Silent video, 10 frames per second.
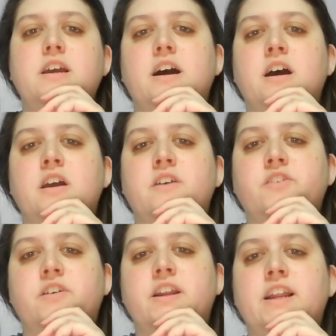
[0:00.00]
If
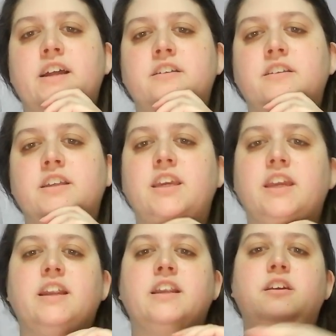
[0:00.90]
you can handle the
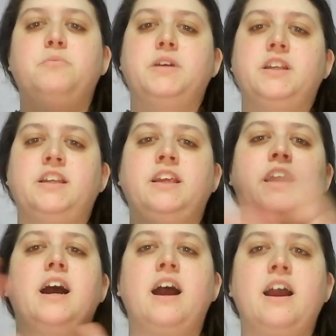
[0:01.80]
heat and
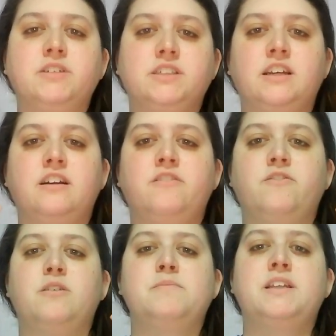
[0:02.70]
humidity, I was there in
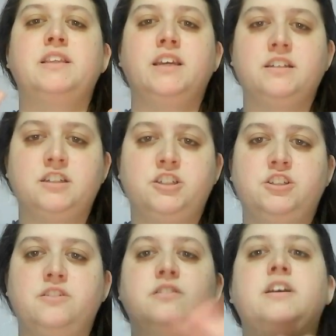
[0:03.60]
Rome at the end of
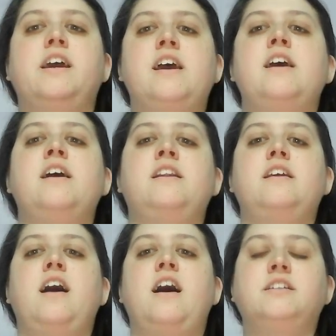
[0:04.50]
June, and
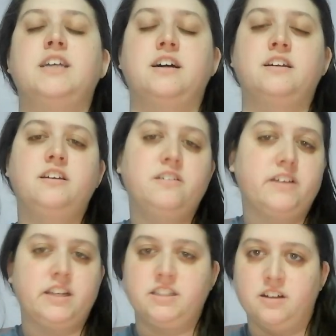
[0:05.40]
I'll tell you,
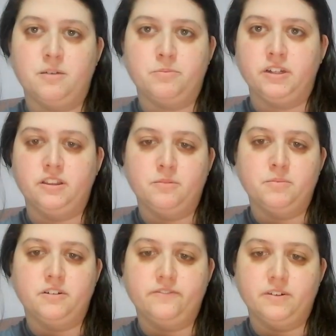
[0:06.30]
it's not
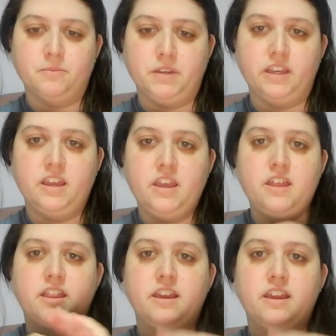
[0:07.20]
breathable for me.
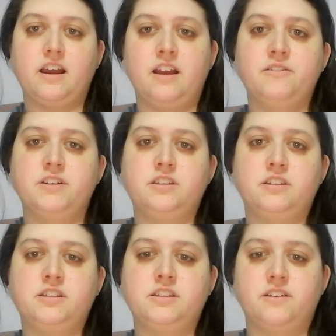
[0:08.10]
Like, I was
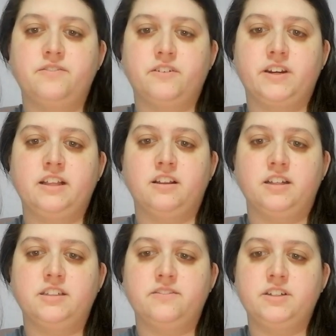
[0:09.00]
suffering,
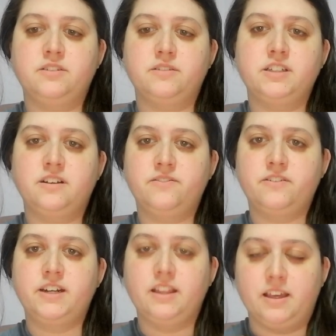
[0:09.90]
lots of us are
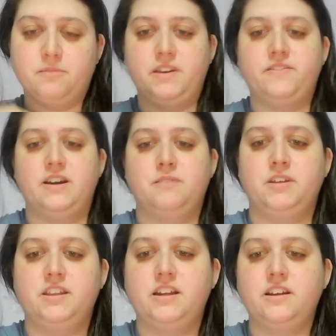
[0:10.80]
suffering, like my
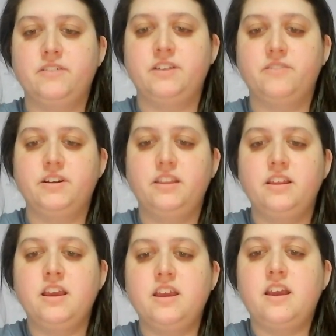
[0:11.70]
family that I went with.
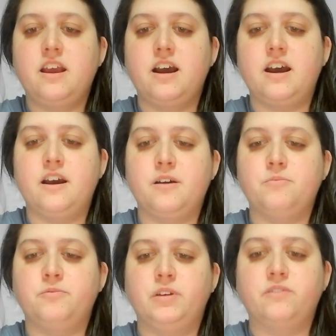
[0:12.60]

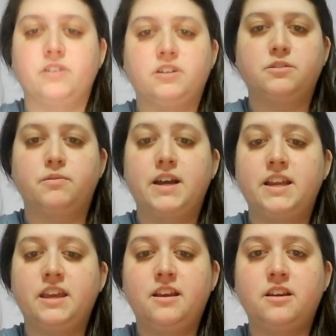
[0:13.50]
We were
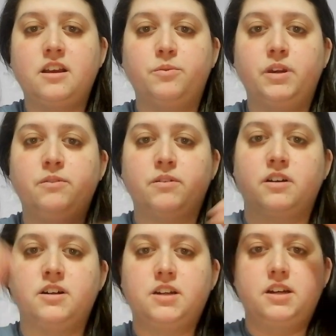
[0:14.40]
sweating, we
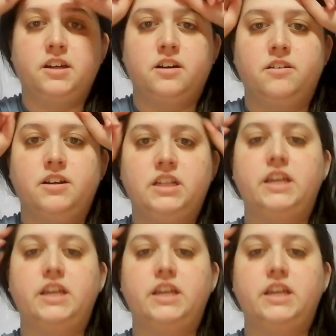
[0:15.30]
were, you know,